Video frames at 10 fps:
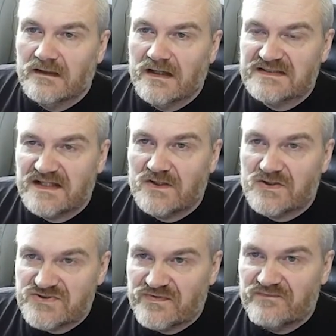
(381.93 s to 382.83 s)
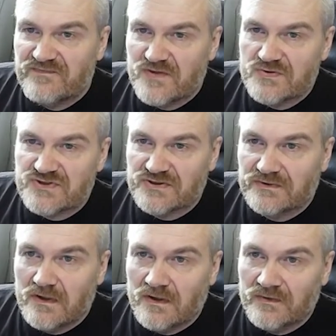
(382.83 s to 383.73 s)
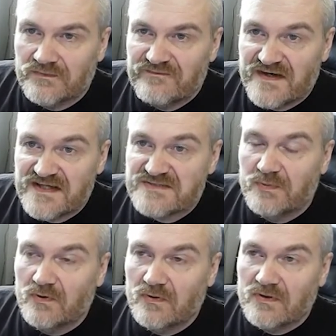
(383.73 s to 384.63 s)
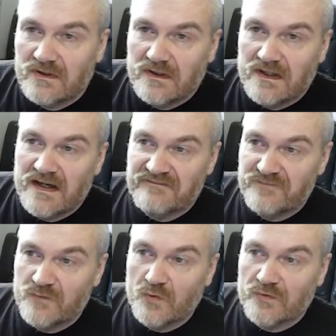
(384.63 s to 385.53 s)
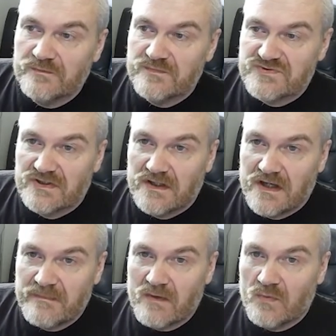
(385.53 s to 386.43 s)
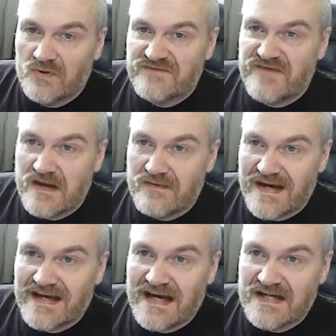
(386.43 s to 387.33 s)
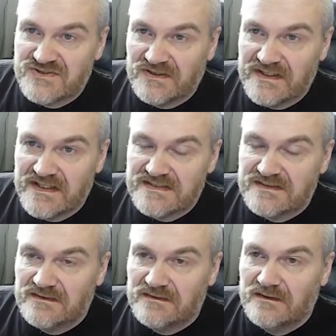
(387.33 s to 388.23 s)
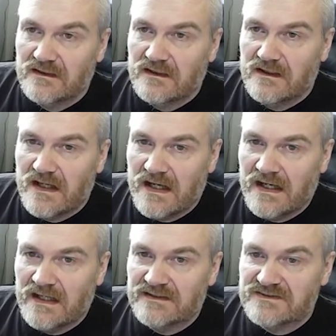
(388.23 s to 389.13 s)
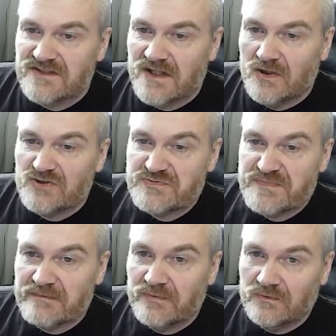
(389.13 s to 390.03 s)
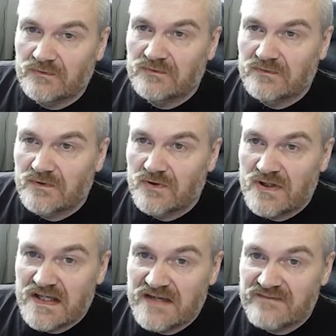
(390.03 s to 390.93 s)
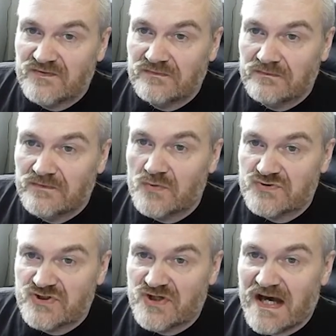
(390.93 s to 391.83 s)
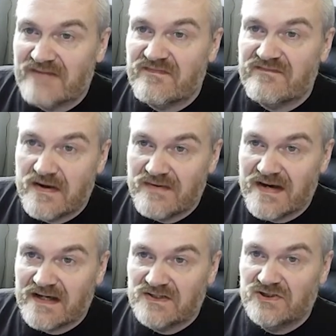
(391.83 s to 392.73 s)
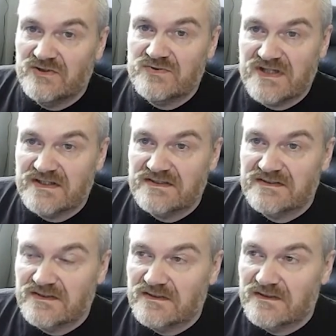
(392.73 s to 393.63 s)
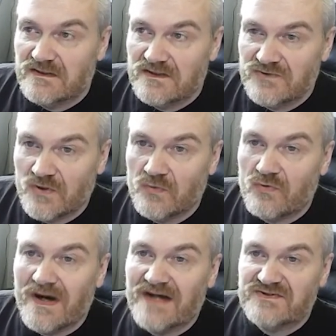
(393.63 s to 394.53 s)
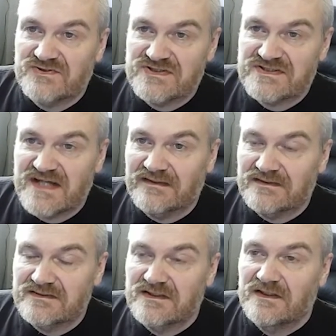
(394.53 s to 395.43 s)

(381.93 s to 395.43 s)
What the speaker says: I see a lot of confusion on Facebook and forums about what a variac actually is, and a lot of people, even those that have a variac and use it, don't quite understand